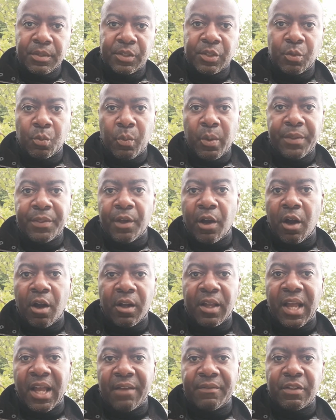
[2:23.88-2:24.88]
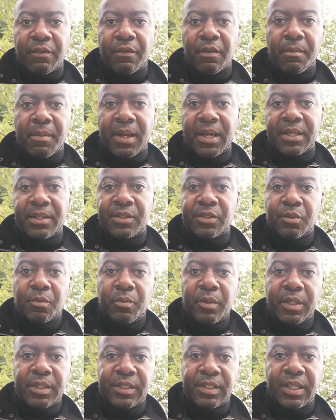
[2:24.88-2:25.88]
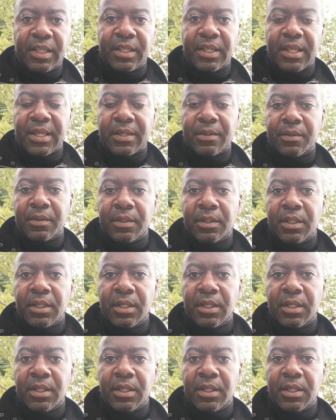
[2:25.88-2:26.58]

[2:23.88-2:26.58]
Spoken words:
Somewhere in the archives of your mind, somewhere sitting down,